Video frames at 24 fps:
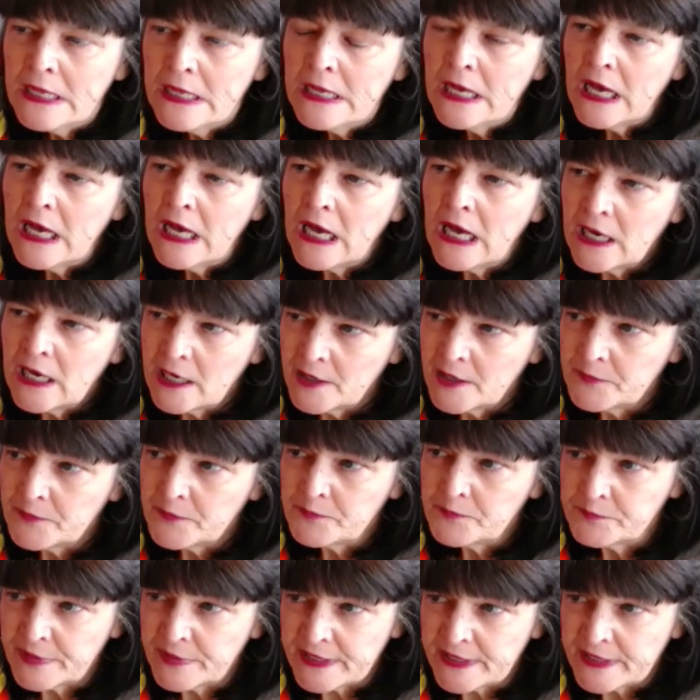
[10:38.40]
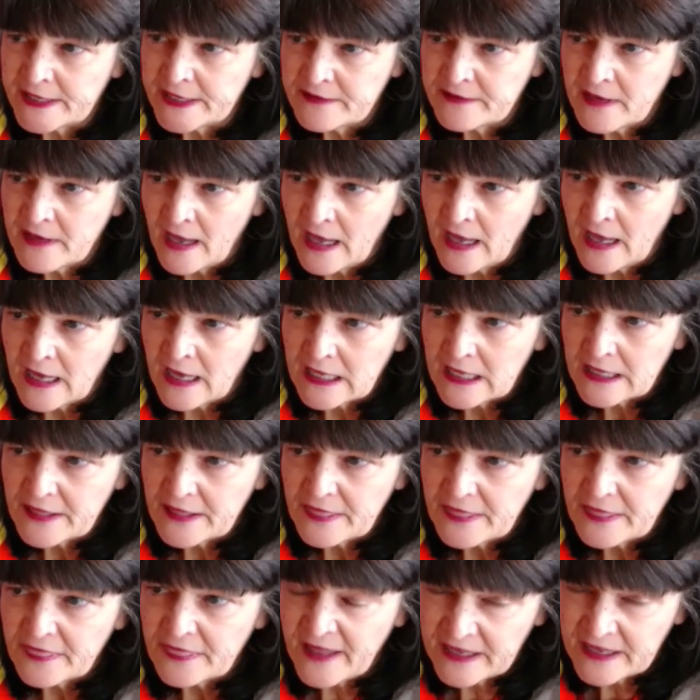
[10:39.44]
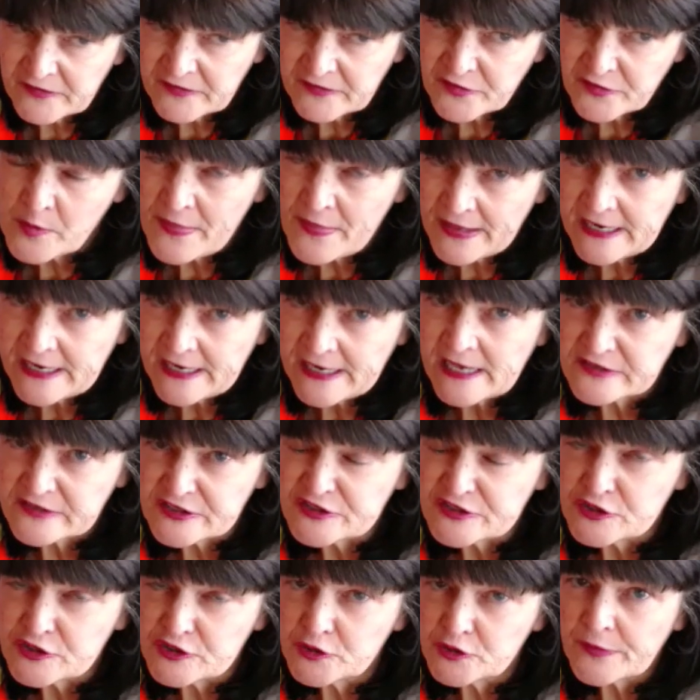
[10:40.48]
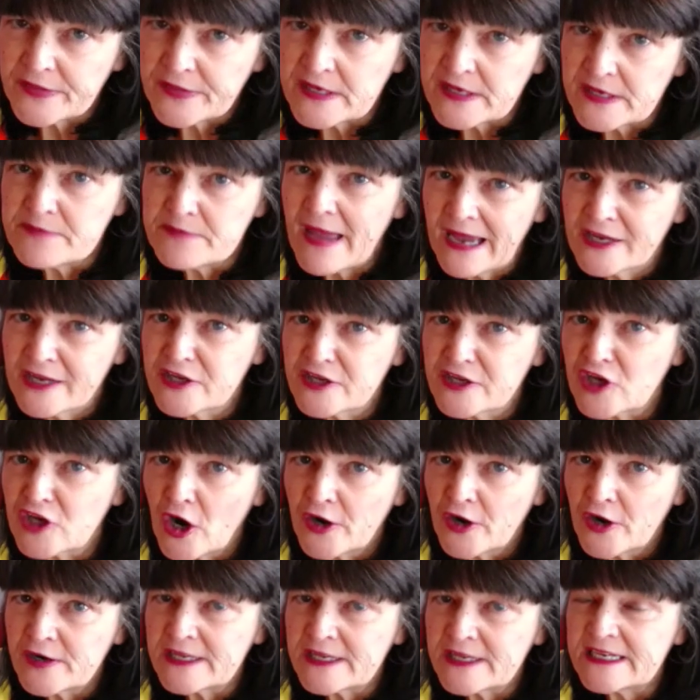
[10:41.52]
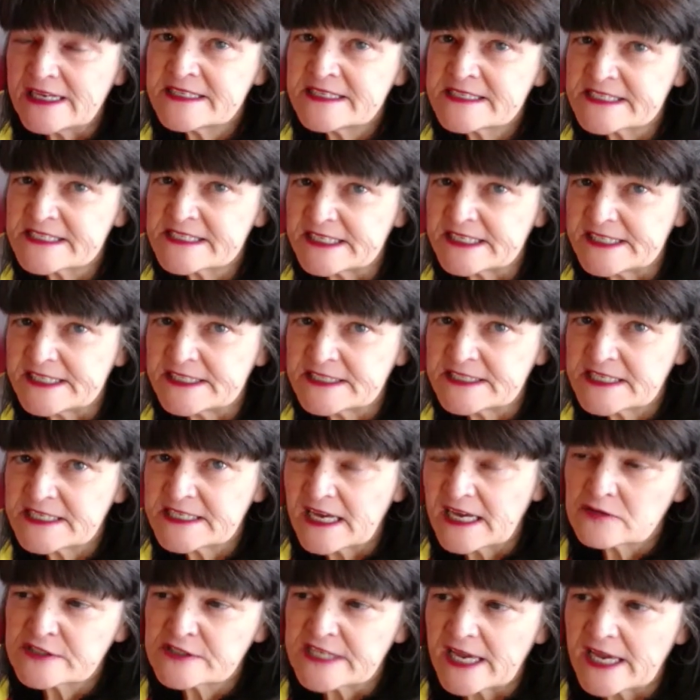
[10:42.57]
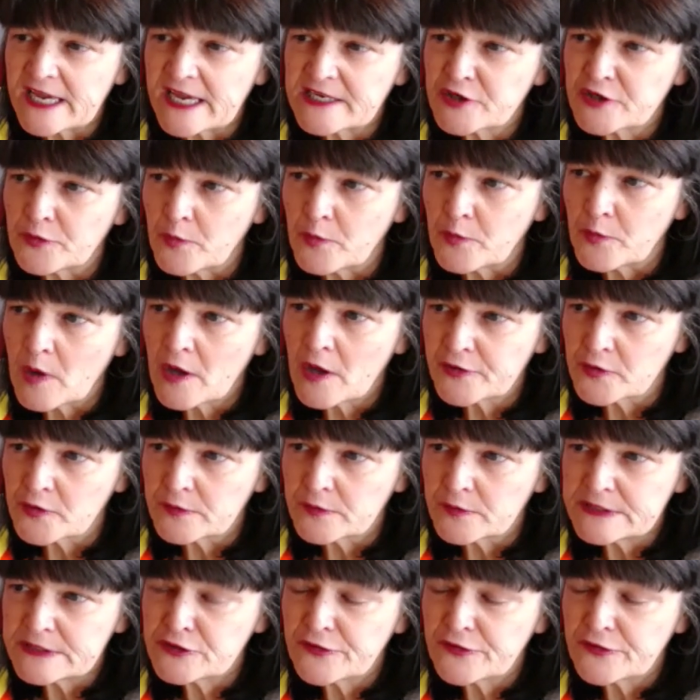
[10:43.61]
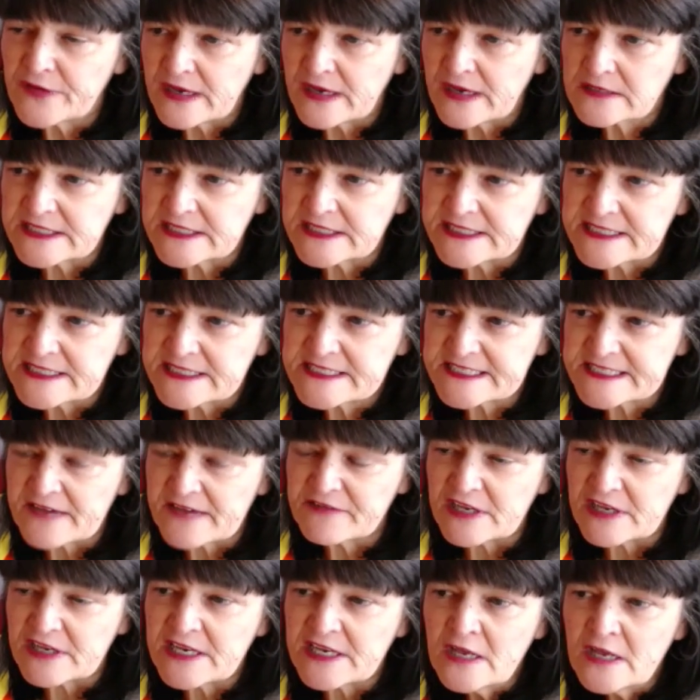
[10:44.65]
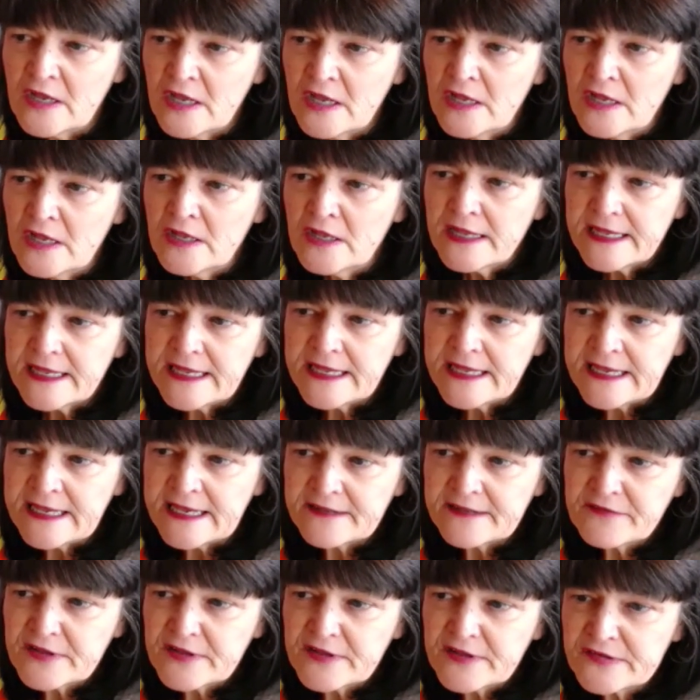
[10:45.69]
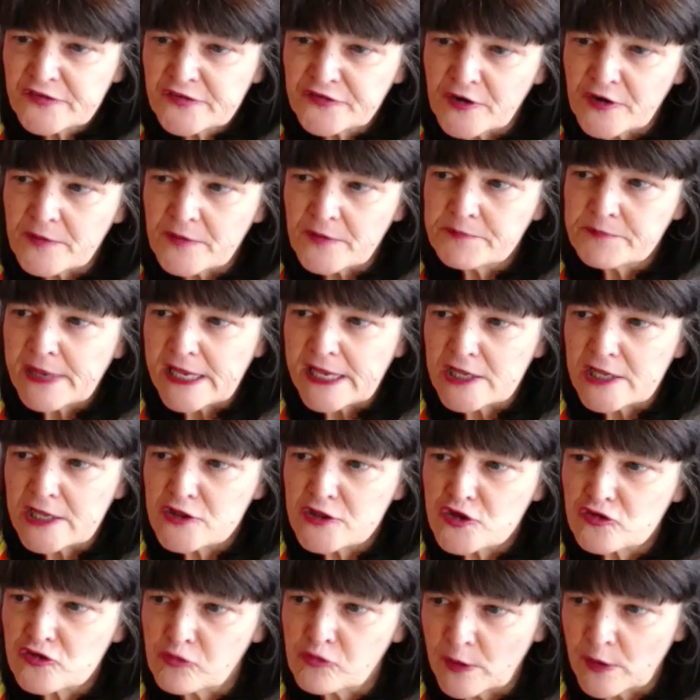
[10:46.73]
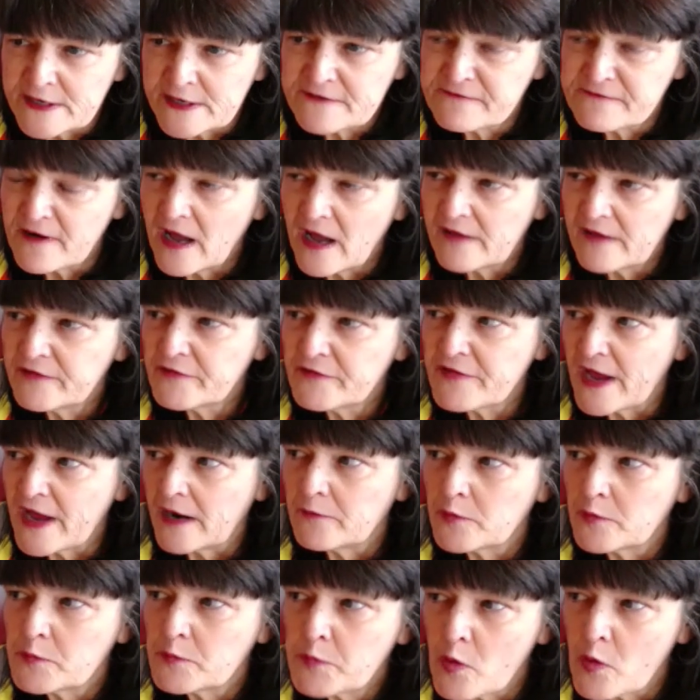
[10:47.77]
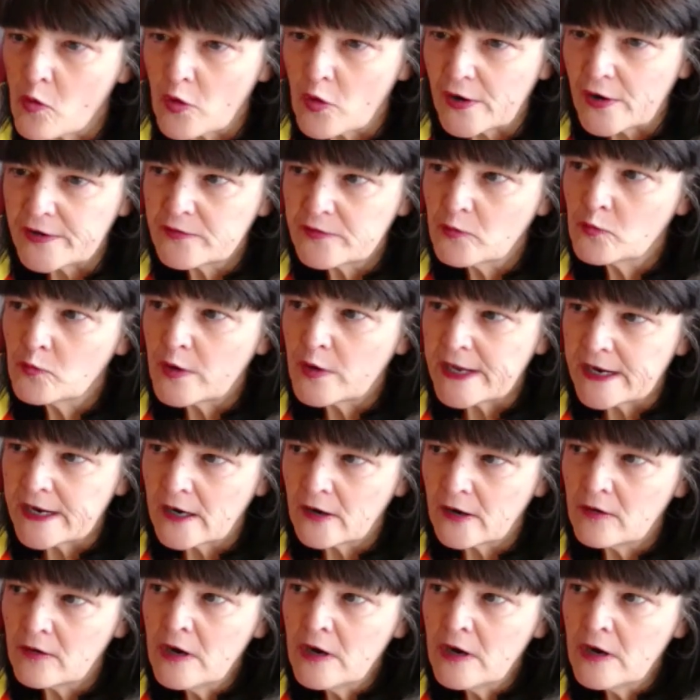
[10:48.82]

But that's the one that has to do with the Mackyard incident outside Toronto in 2007. And this is from page 25 of that report, where